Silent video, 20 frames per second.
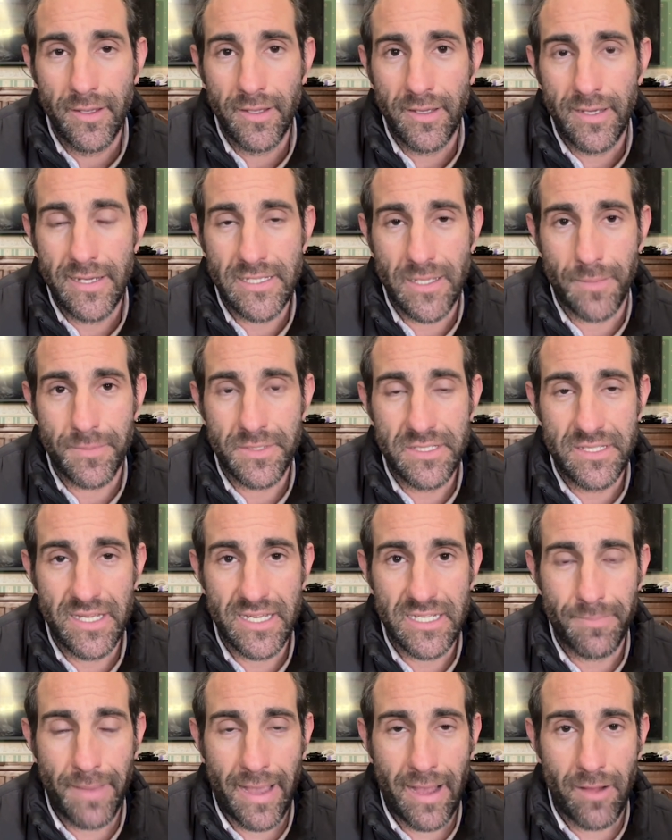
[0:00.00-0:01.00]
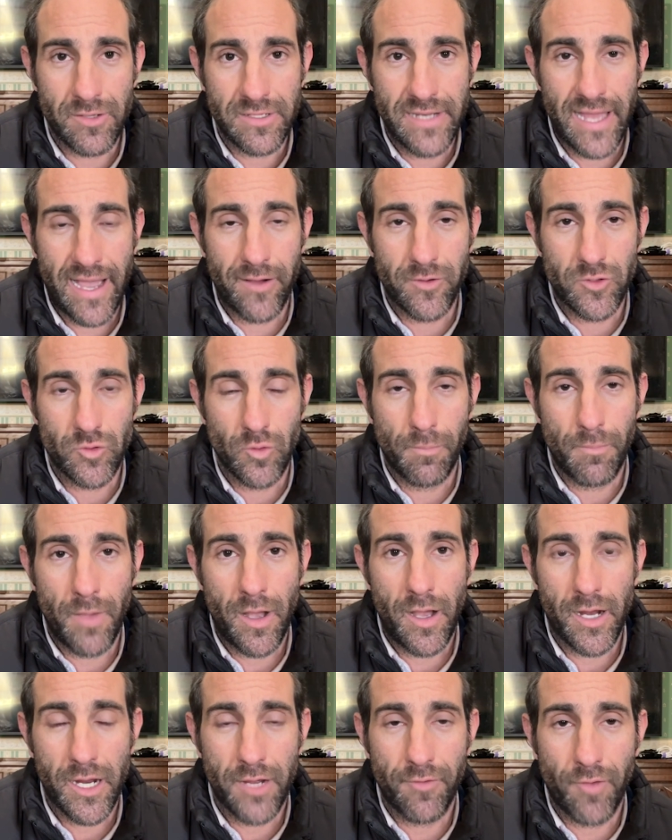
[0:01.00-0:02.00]
He's up £6 now to a
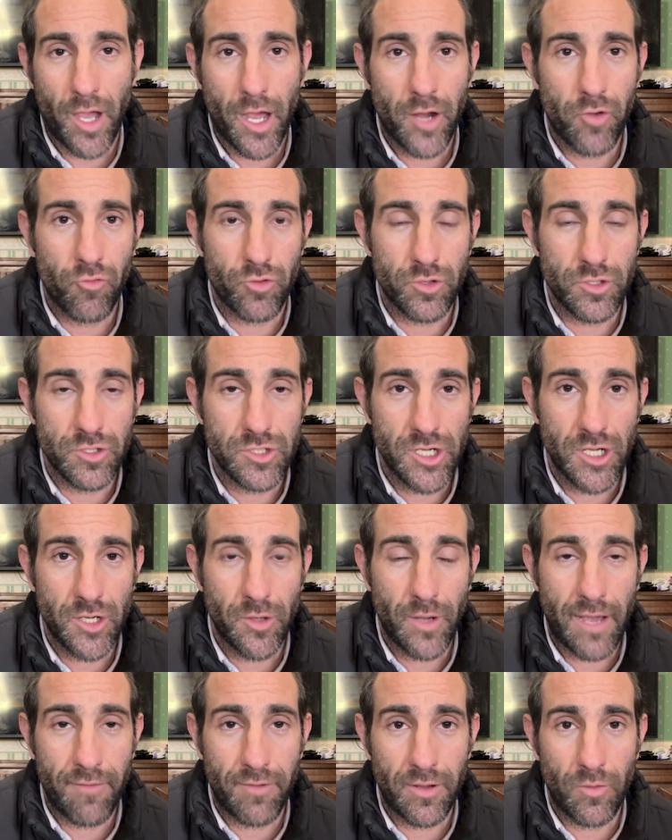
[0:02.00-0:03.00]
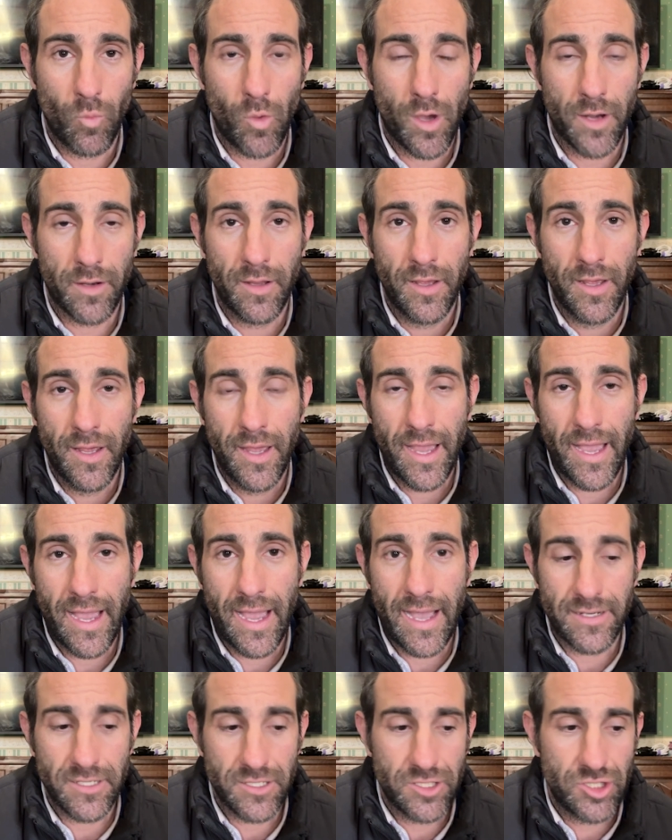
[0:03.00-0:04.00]
mark of 102, having won
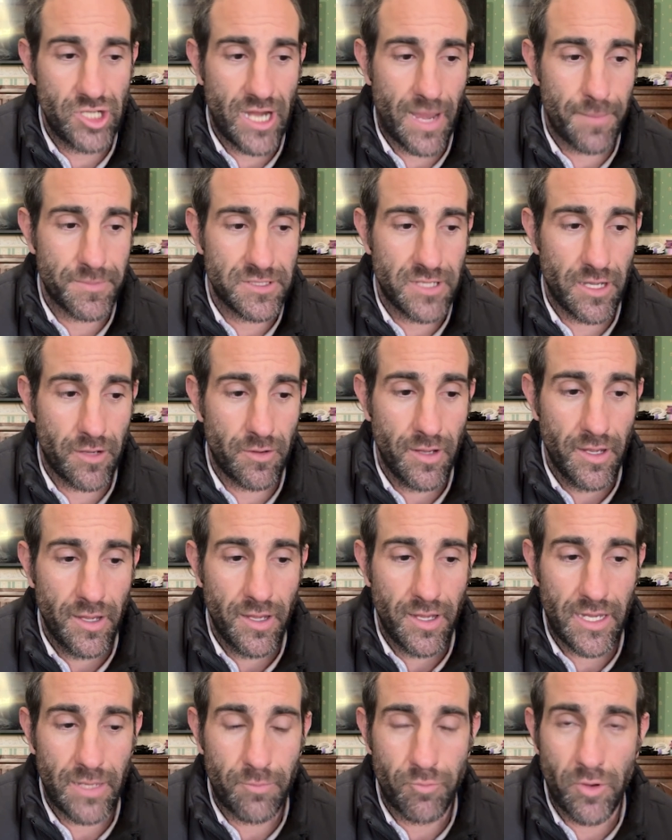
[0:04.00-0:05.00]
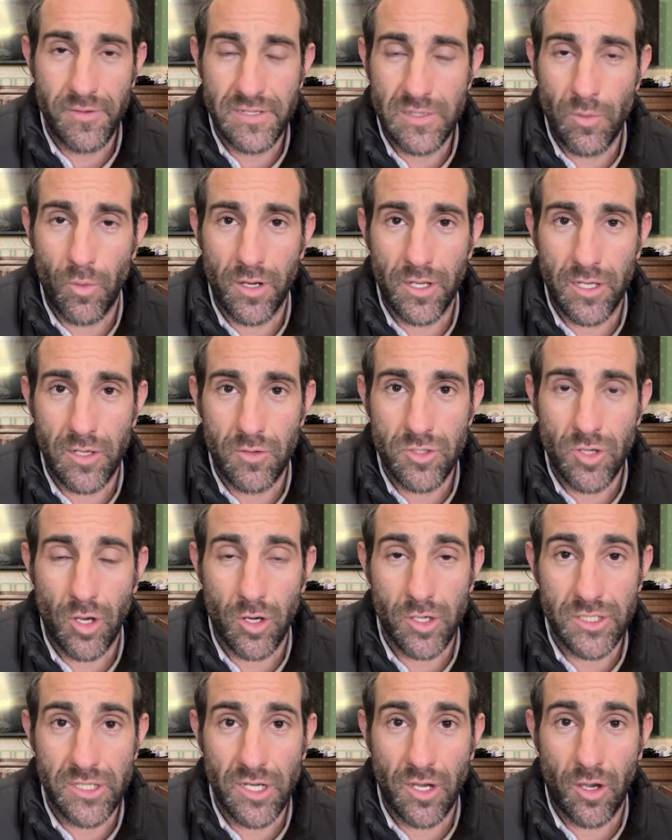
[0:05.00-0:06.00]
at Chepstow. He previously won at
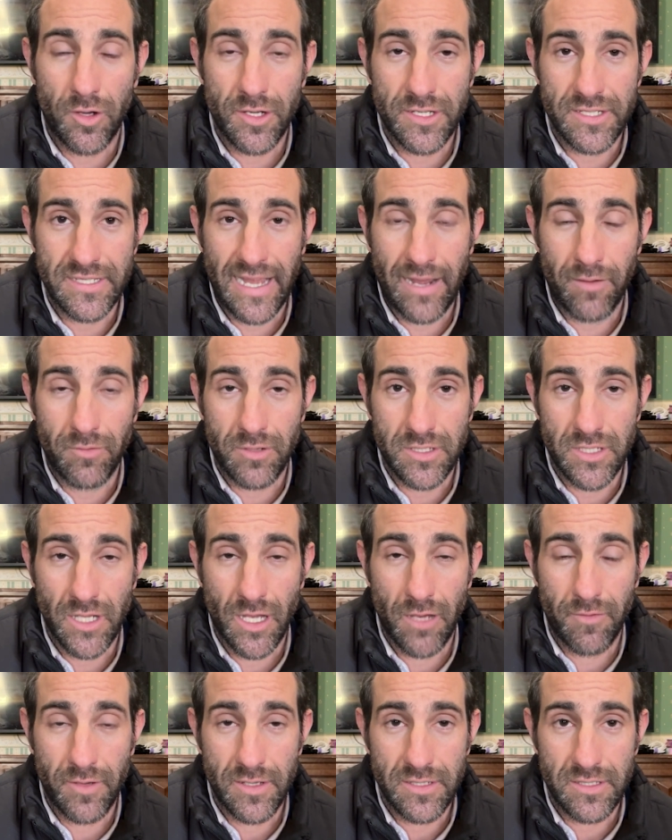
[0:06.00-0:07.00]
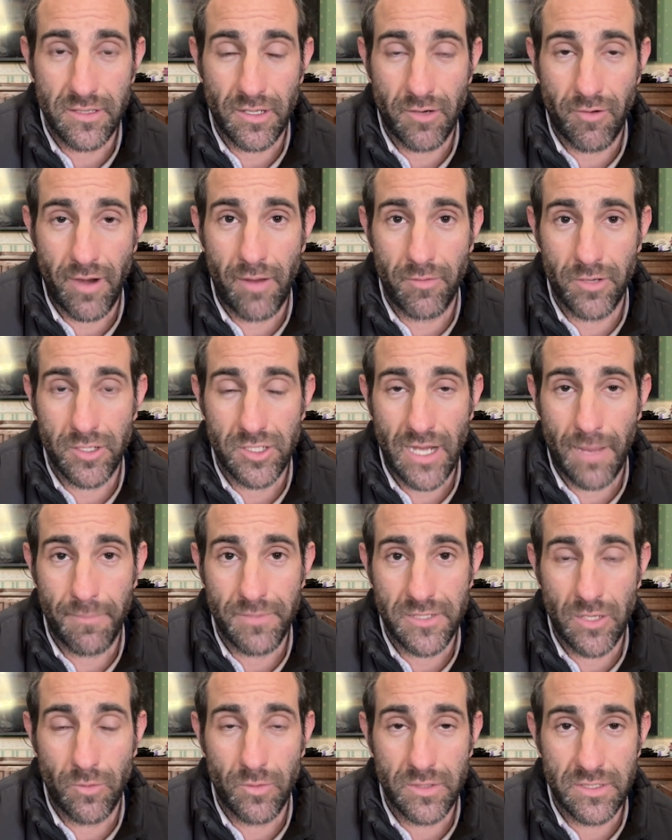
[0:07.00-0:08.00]
Uttoxeter on a sounder surface. The ground at
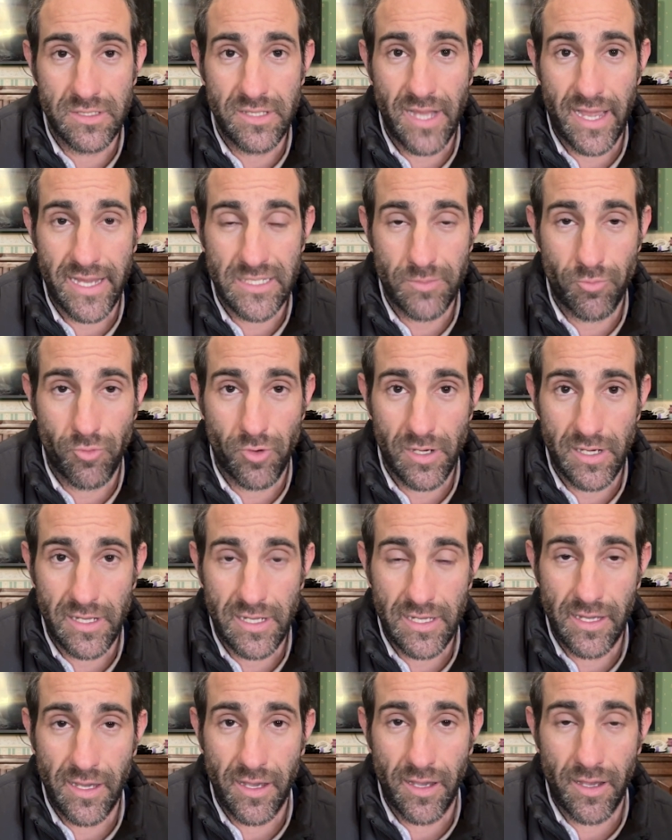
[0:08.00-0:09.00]
Chepstow was desperately